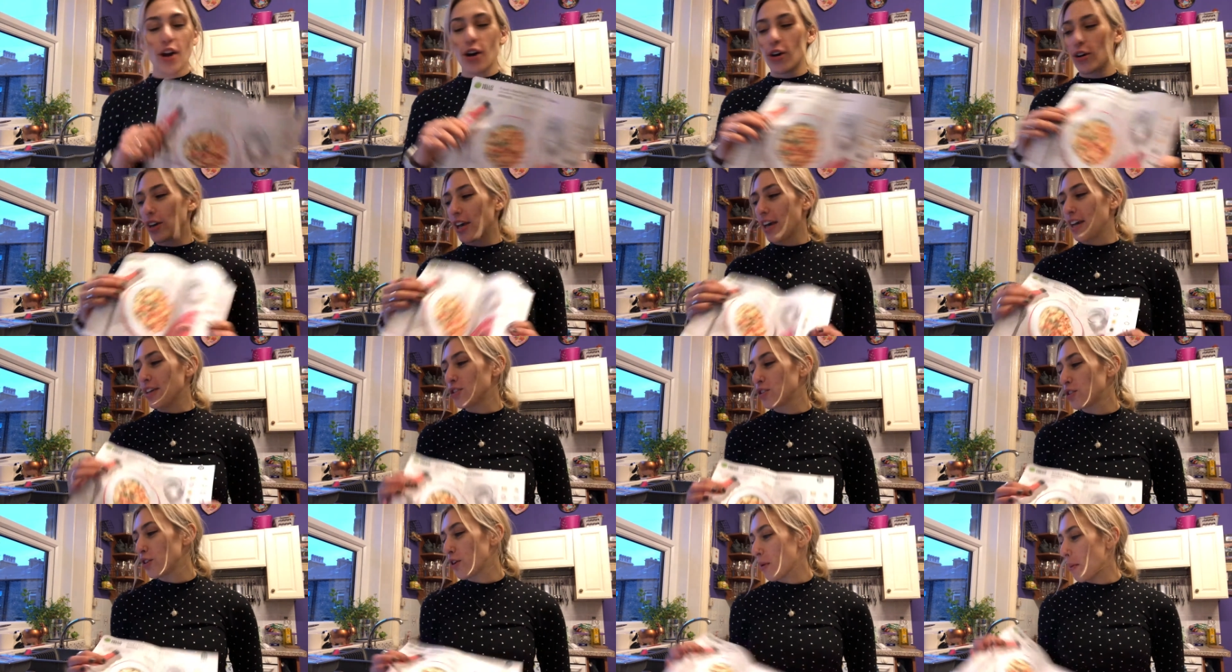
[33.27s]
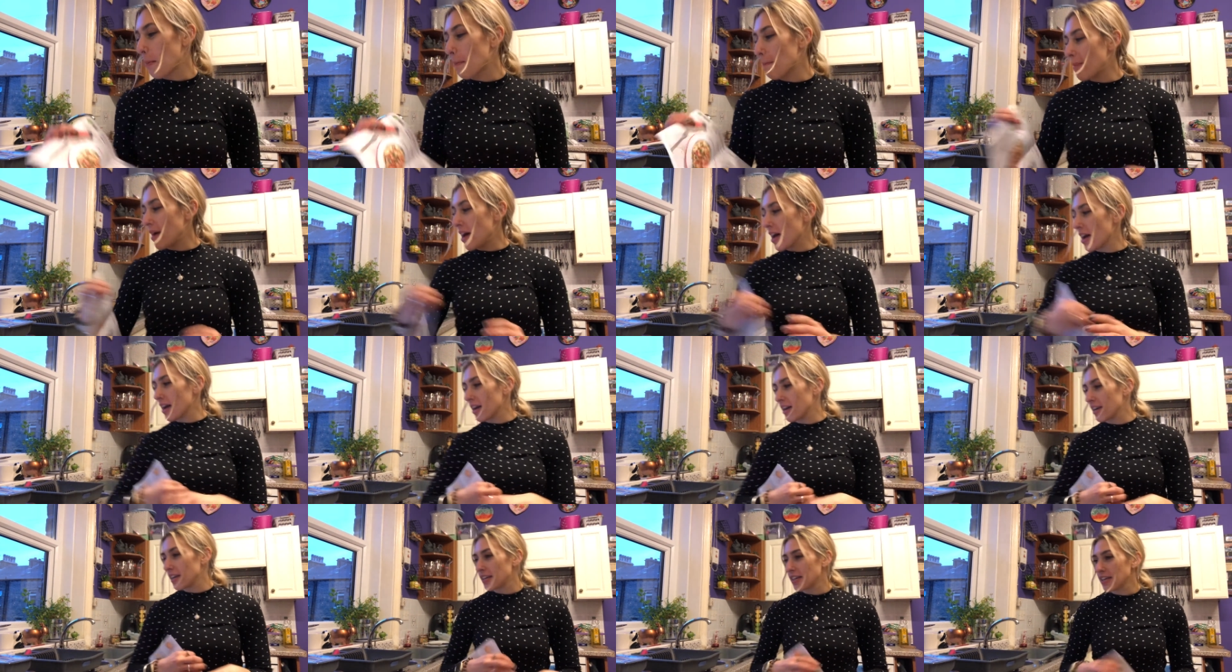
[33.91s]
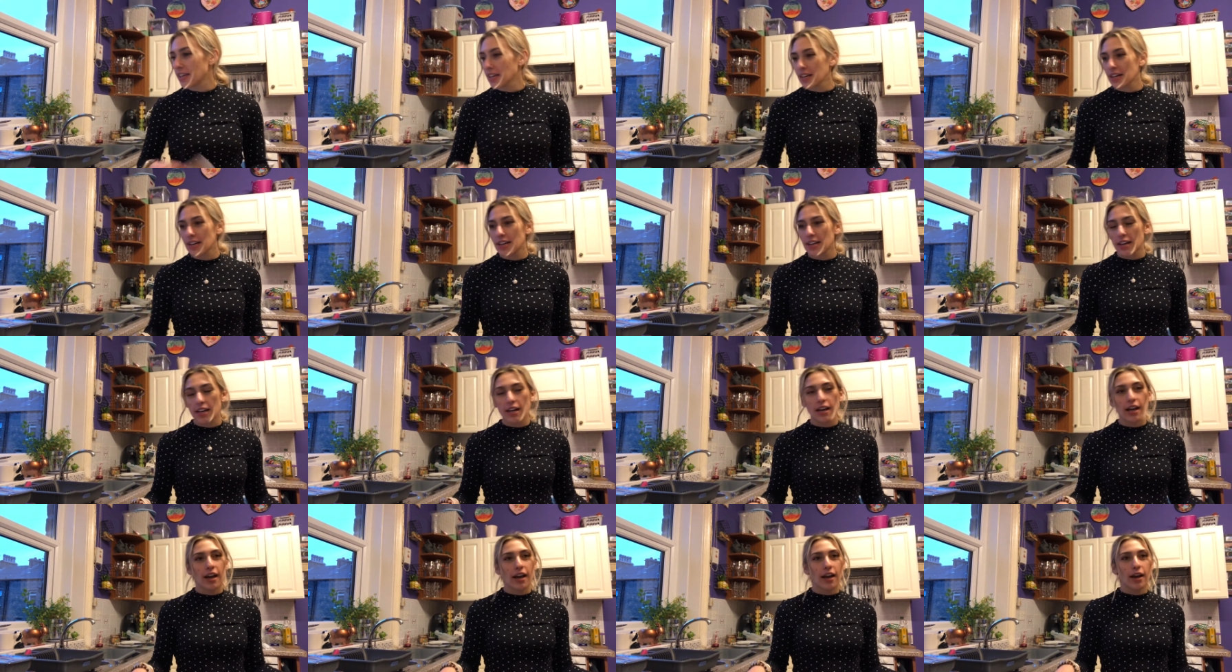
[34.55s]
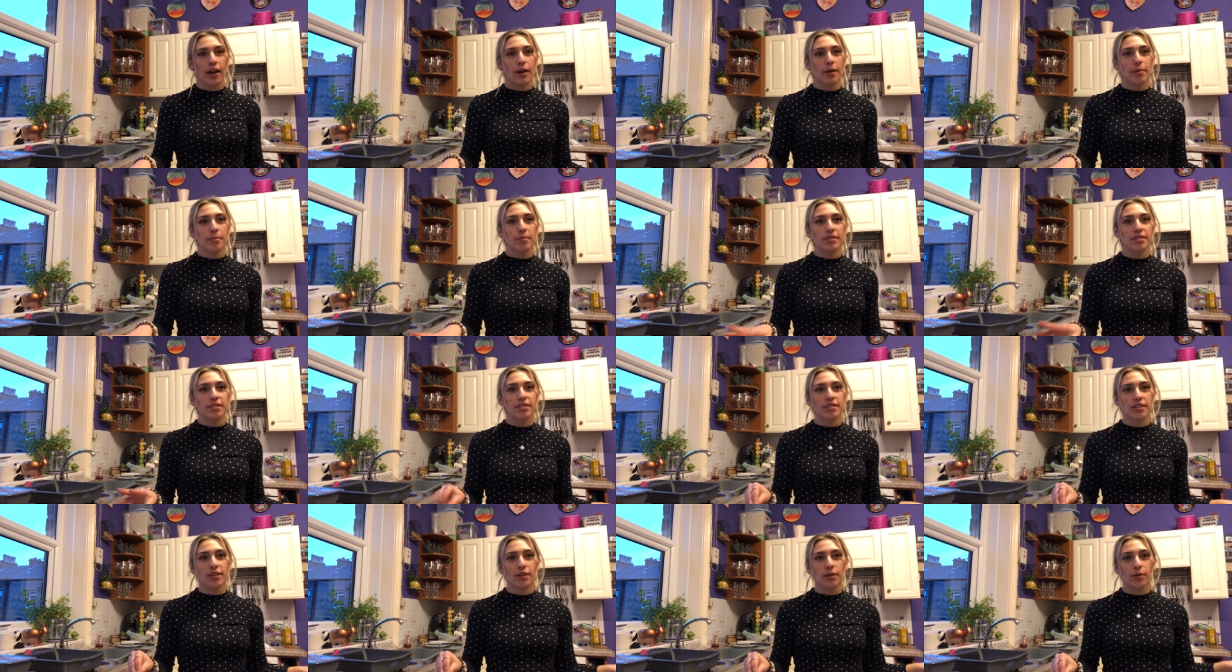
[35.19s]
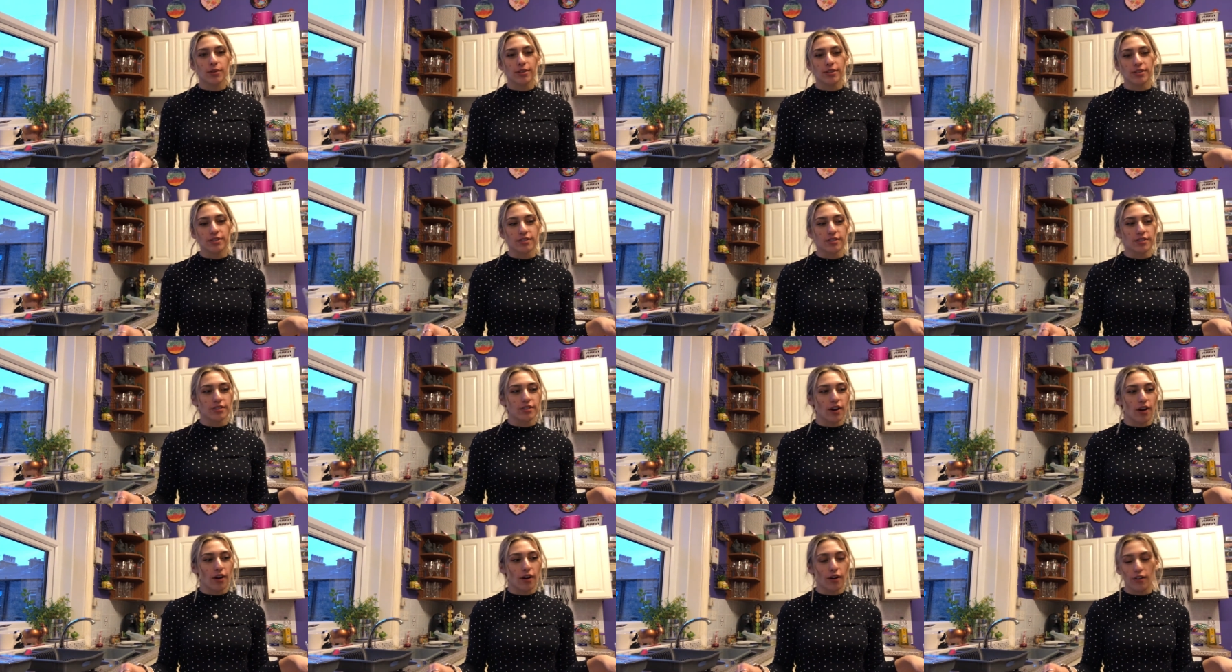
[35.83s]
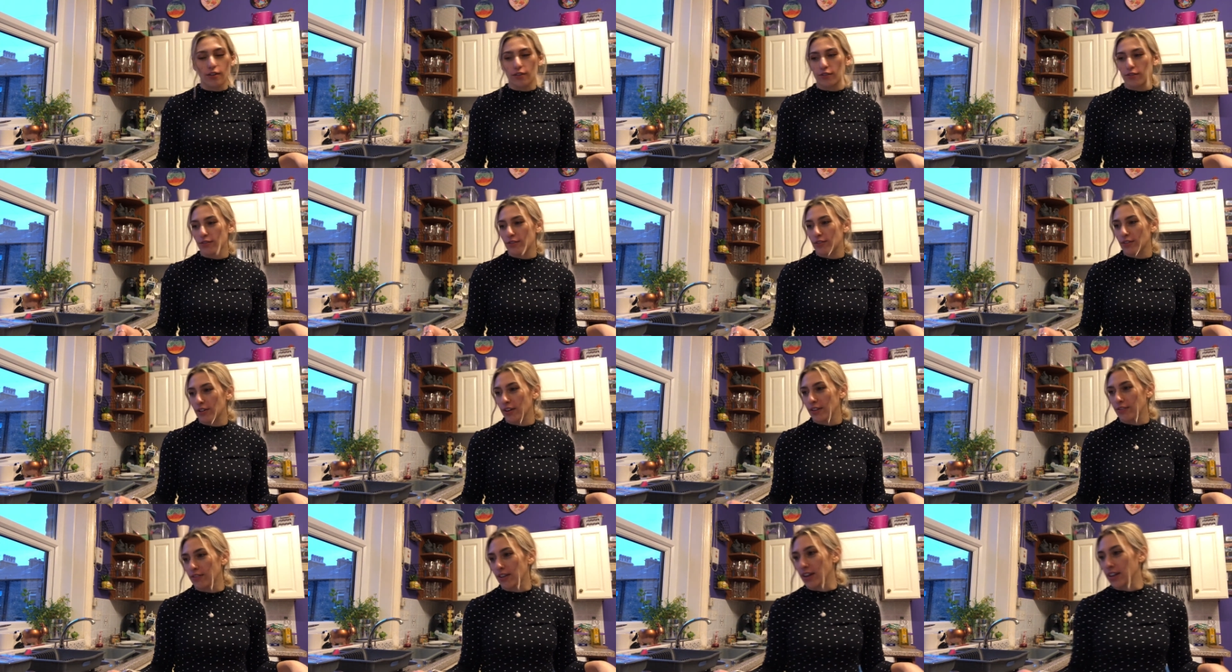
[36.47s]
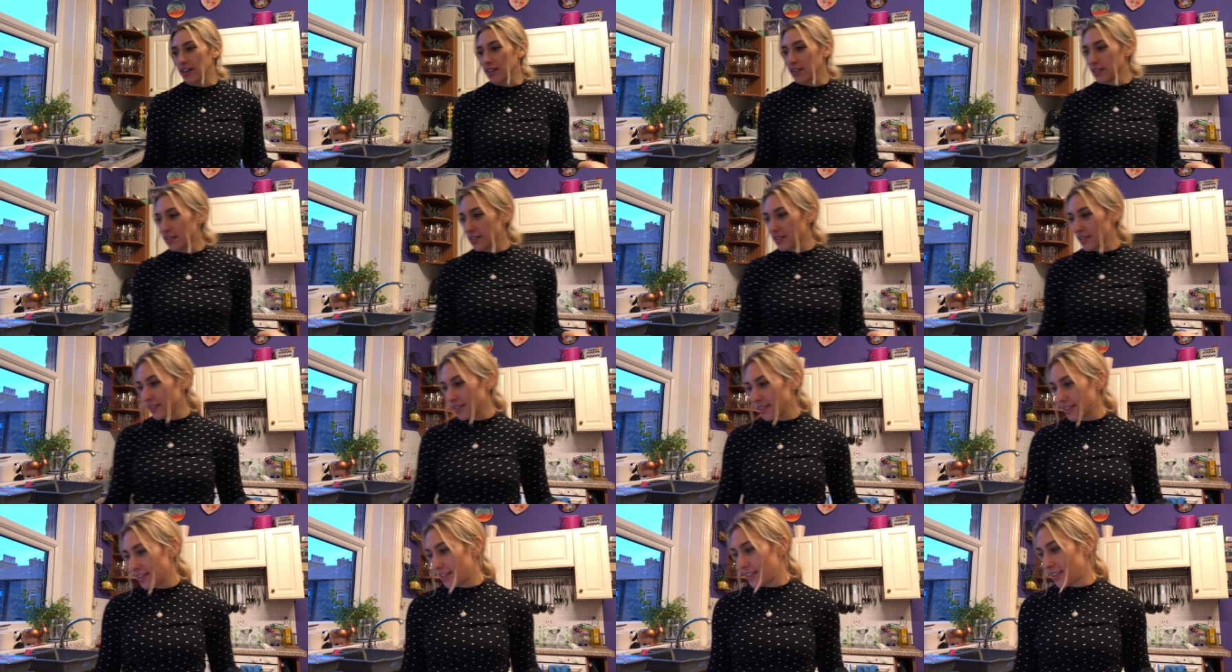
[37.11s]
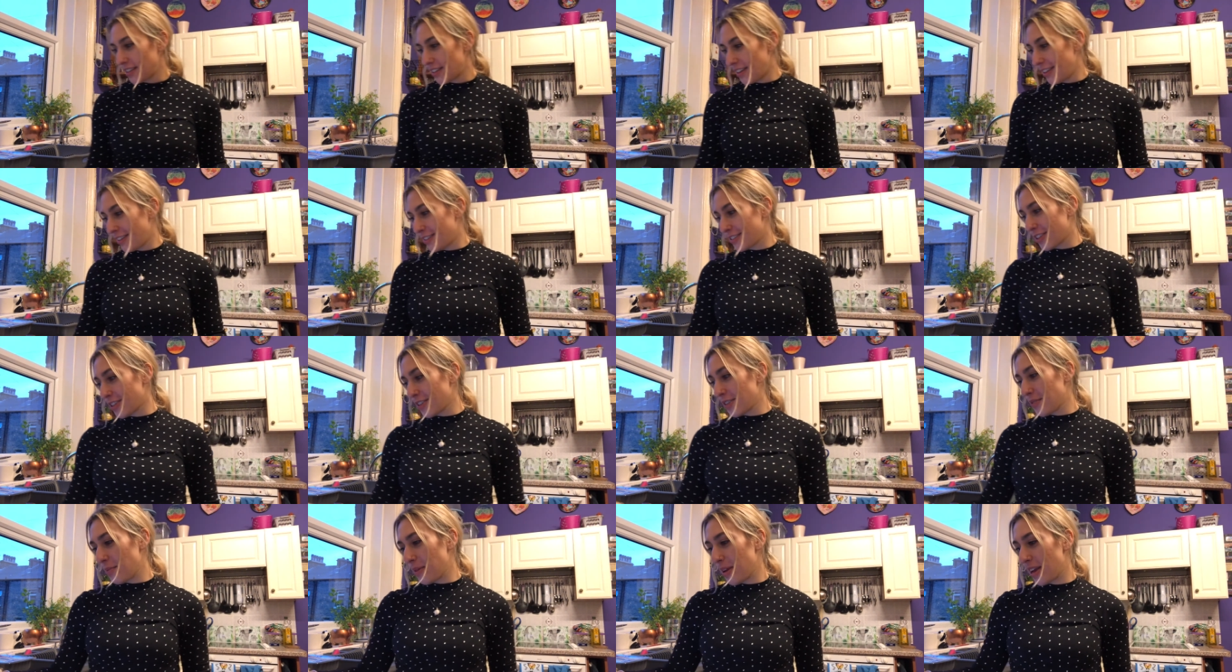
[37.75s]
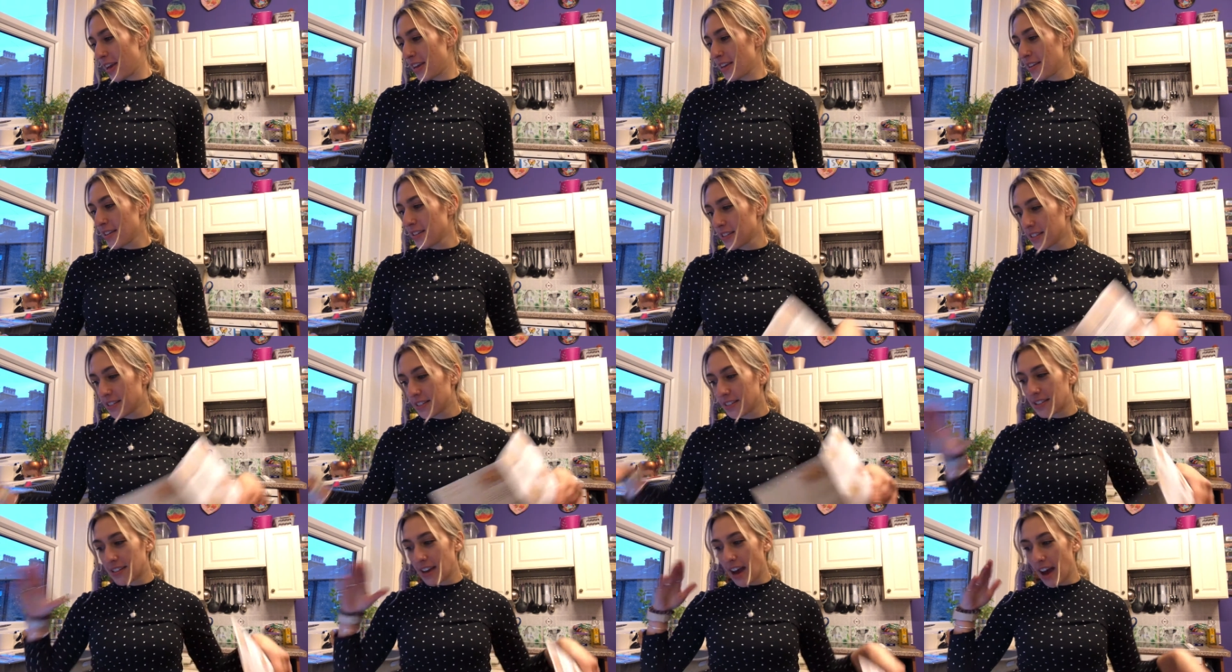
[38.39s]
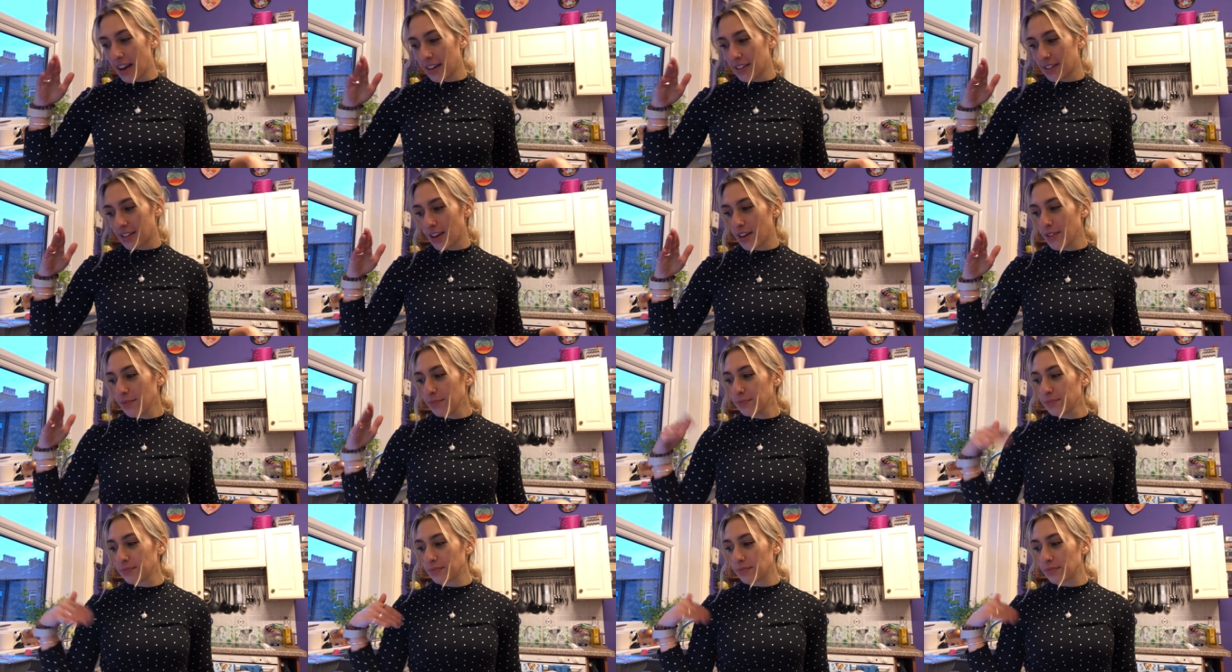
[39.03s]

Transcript: Okay, so my sequence of events is going to be starter.